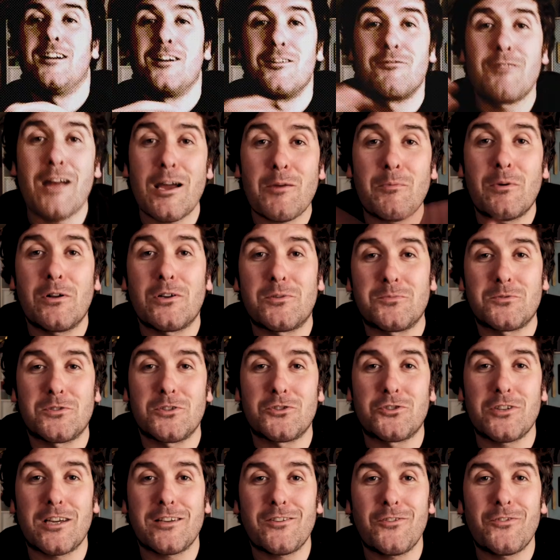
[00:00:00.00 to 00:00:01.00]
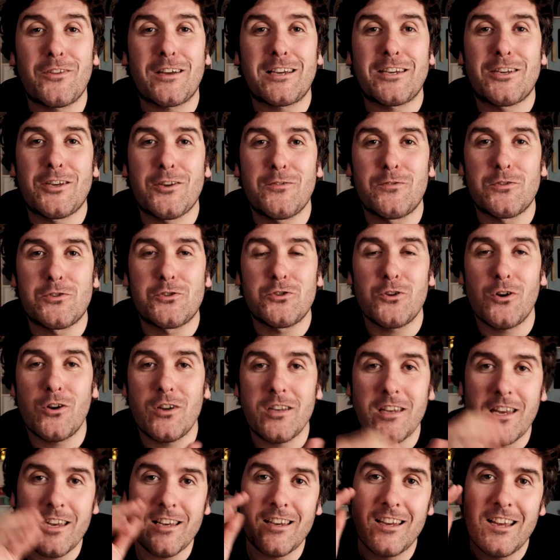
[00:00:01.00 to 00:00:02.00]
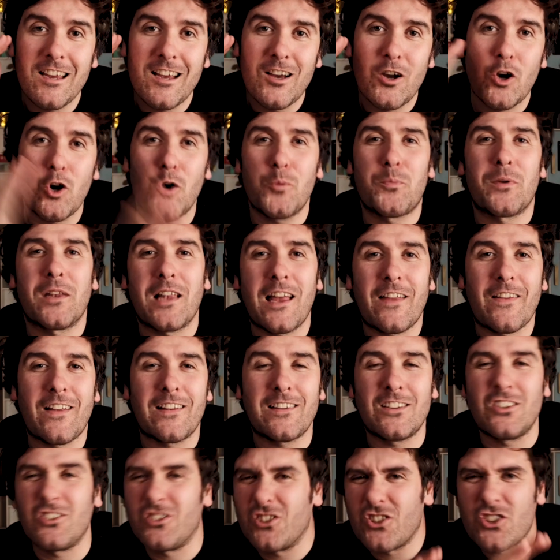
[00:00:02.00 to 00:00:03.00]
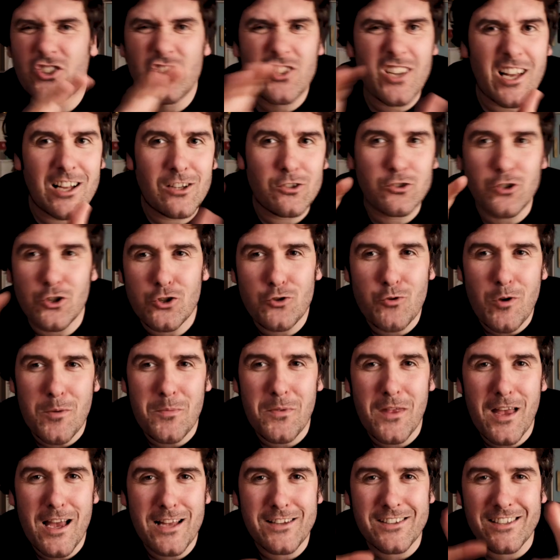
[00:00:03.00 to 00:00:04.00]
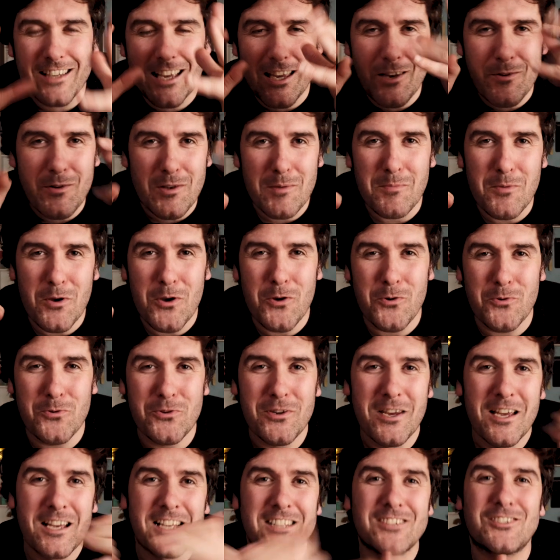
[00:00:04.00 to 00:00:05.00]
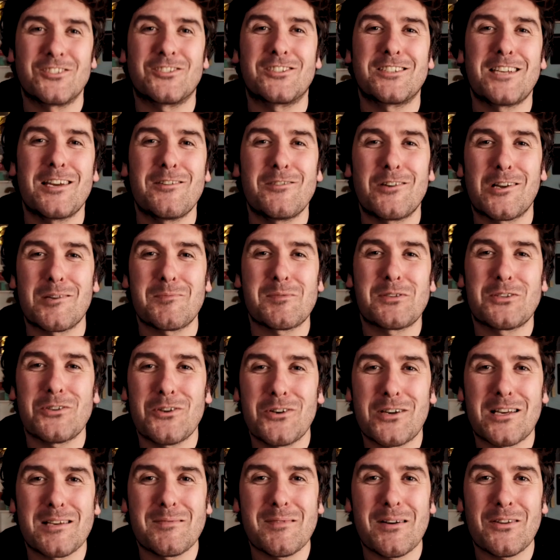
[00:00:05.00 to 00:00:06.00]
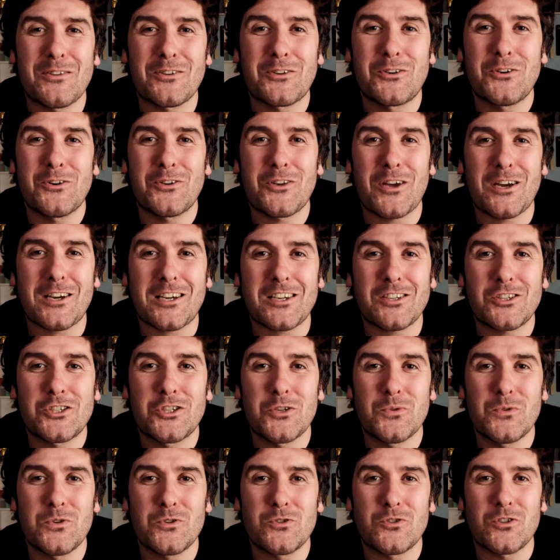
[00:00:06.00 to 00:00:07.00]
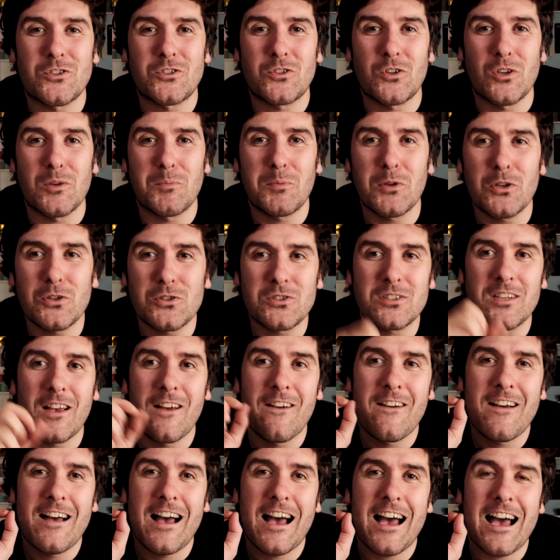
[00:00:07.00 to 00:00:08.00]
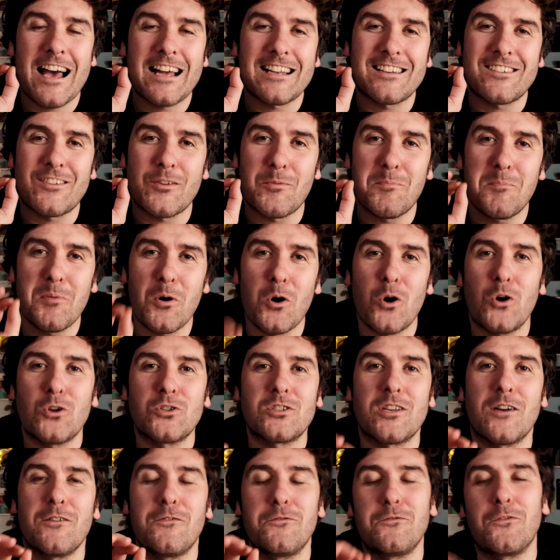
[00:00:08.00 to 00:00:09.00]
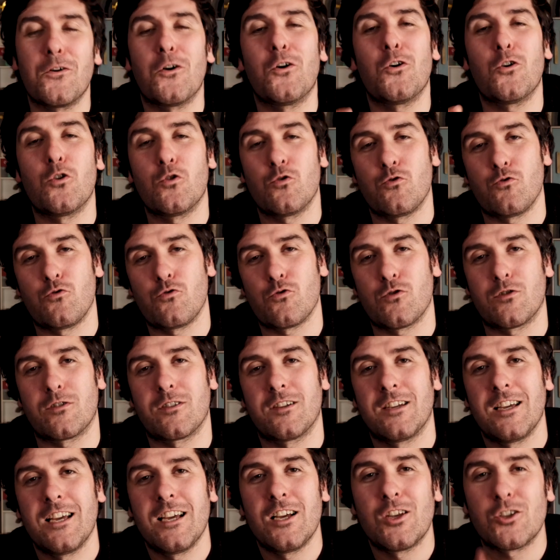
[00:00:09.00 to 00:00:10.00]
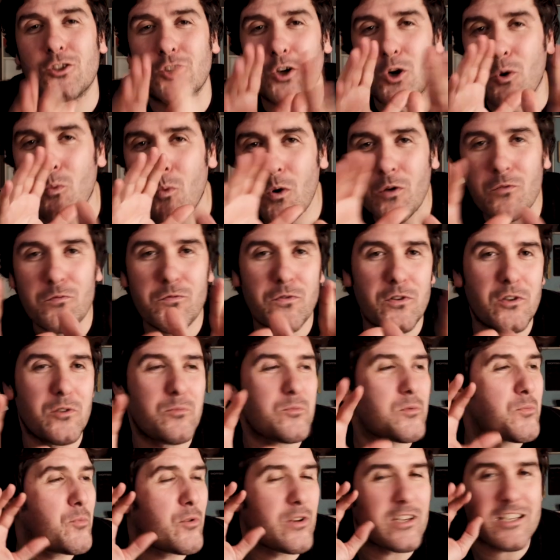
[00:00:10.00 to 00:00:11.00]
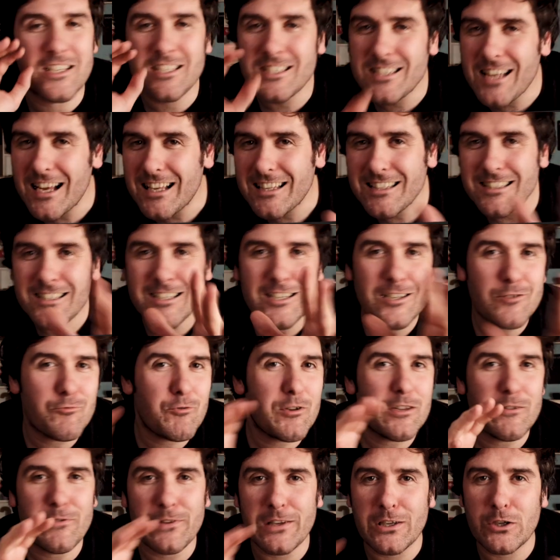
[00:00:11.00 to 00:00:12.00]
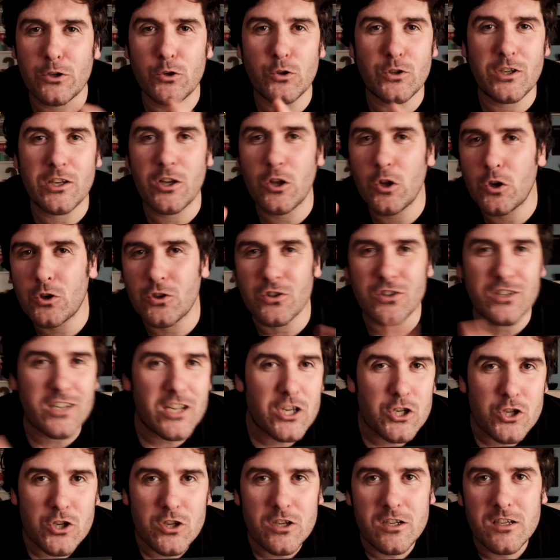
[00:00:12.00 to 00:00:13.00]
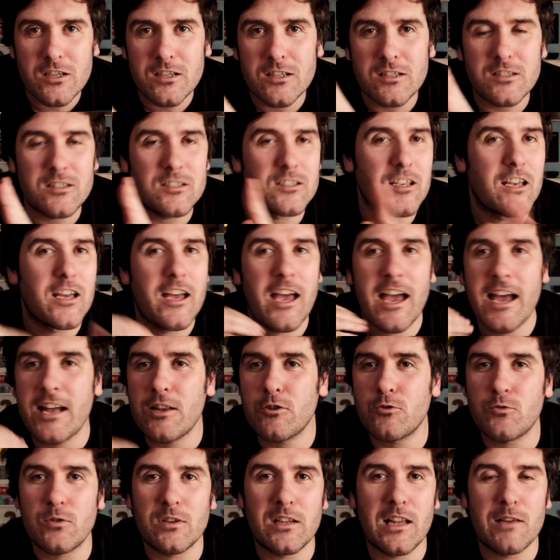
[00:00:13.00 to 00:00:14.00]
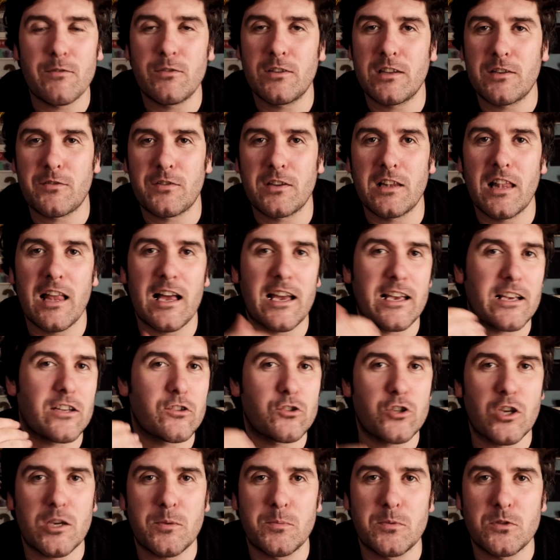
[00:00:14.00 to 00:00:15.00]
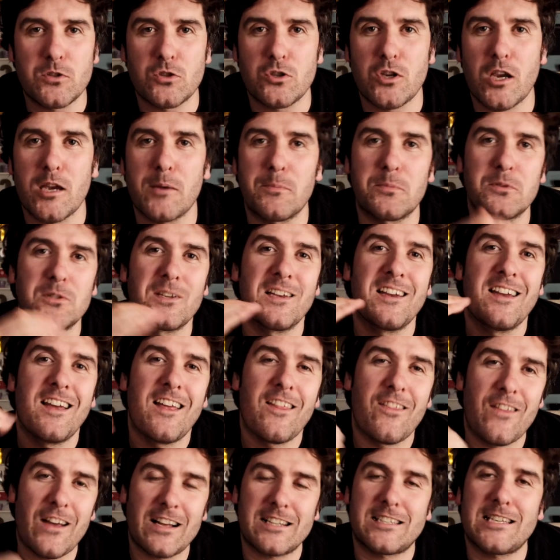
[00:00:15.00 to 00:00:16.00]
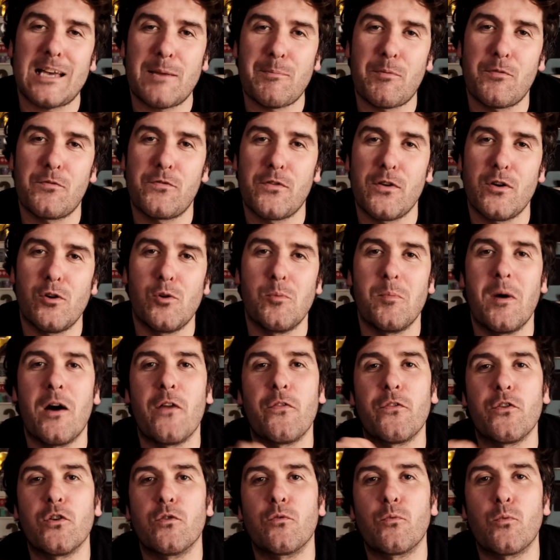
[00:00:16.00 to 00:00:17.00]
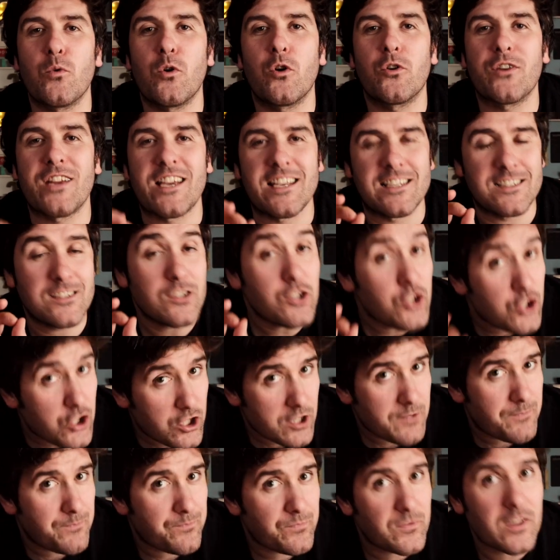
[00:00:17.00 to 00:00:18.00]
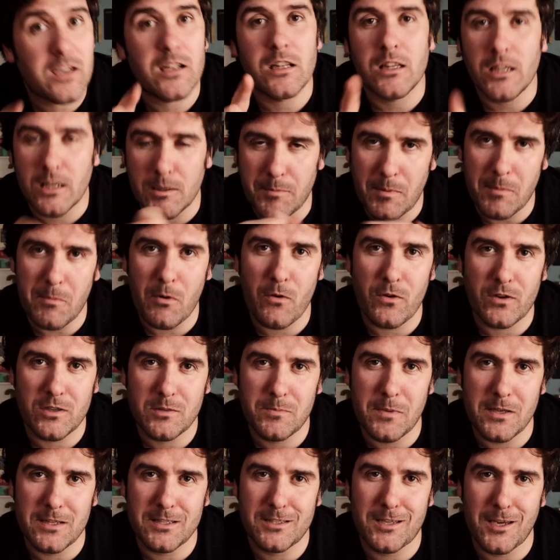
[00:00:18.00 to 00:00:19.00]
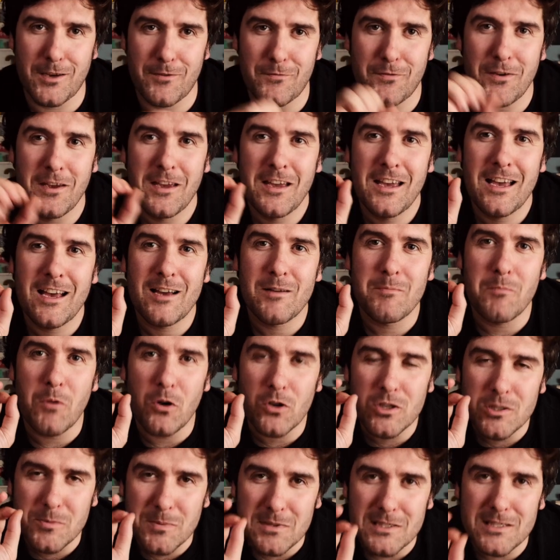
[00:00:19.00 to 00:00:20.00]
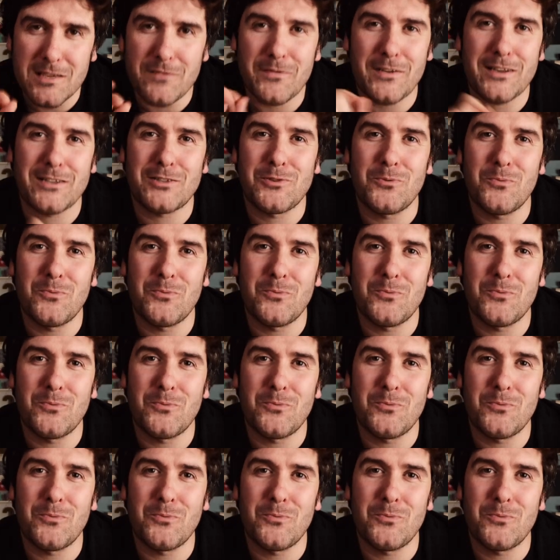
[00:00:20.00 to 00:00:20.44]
Right, welcome to the channel. Thank you for joining. Hope you like that little nostalgia trip there to get you in the mood. So today we're going to be talking about the Kodak 200 Colour Plus and the Porta 400. So one film's pretty standard, really good in all conditions, entry level if you like, cheap as chips, that type of film, and the other one isn't. A little bit more expensive, more specific to